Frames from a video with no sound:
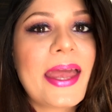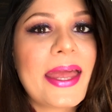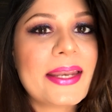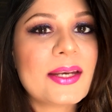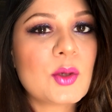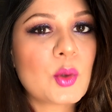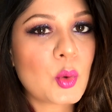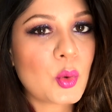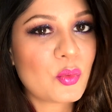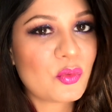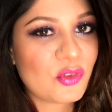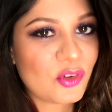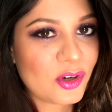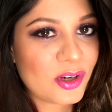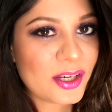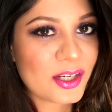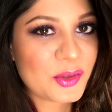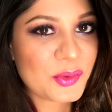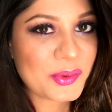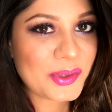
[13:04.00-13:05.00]
and don't
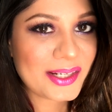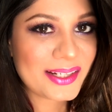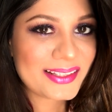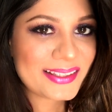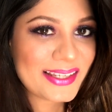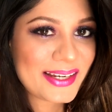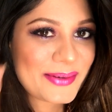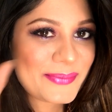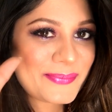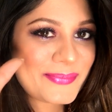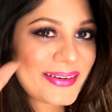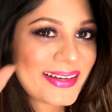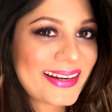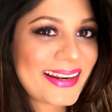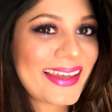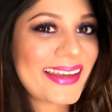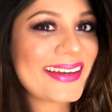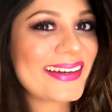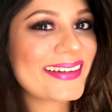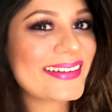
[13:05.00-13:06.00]
forget to hit that bell
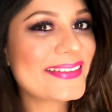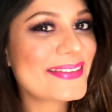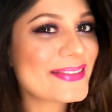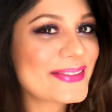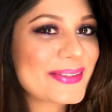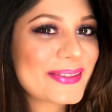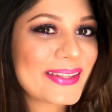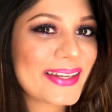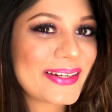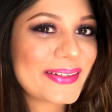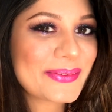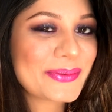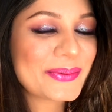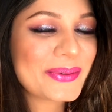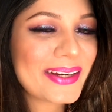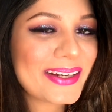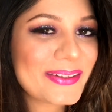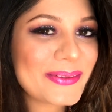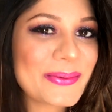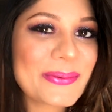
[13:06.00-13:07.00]
icon so that you
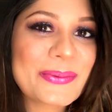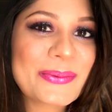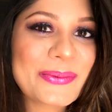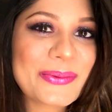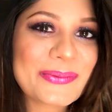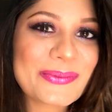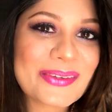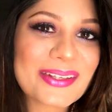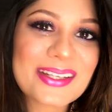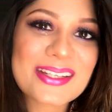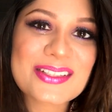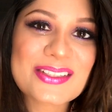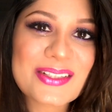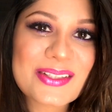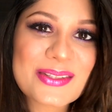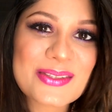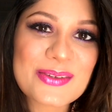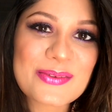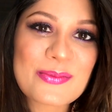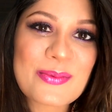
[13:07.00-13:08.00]
get the
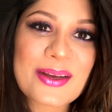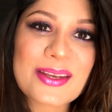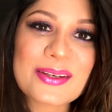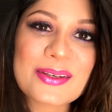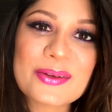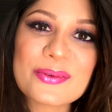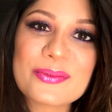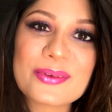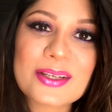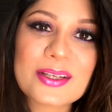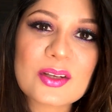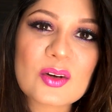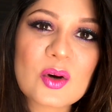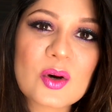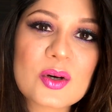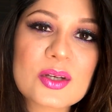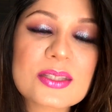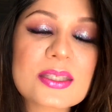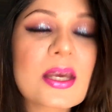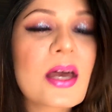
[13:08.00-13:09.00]
notifications of my new
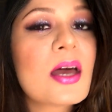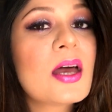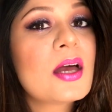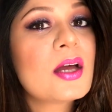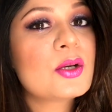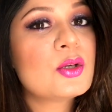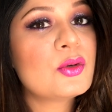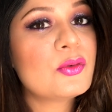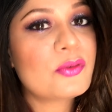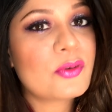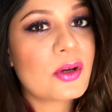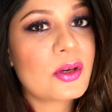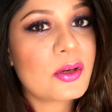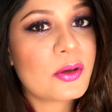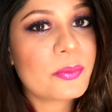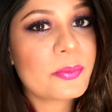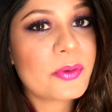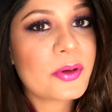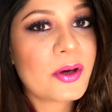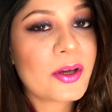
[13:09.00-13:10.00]
videos. Do follow
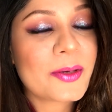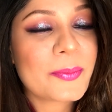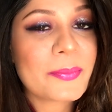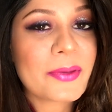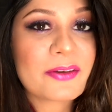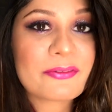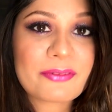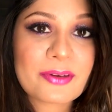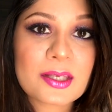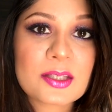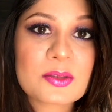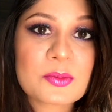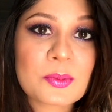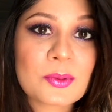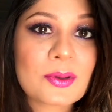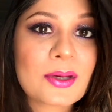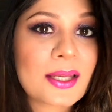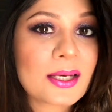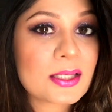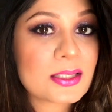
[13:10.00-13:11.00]
me on my
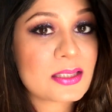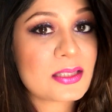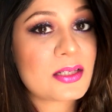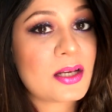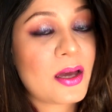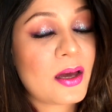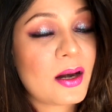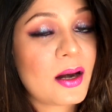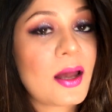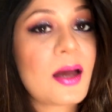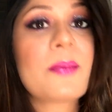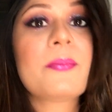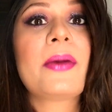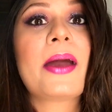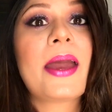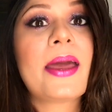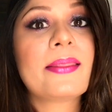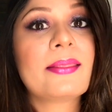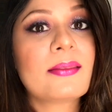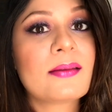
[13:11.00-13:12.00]
Facebook and Instagram,
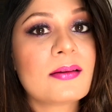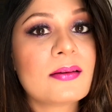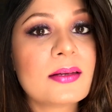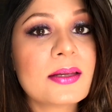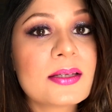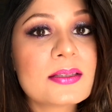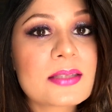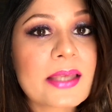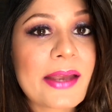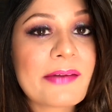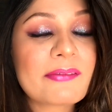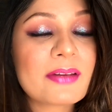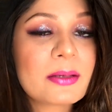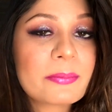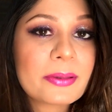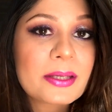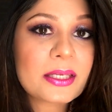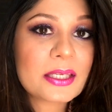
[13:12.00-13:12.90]
and the links I will be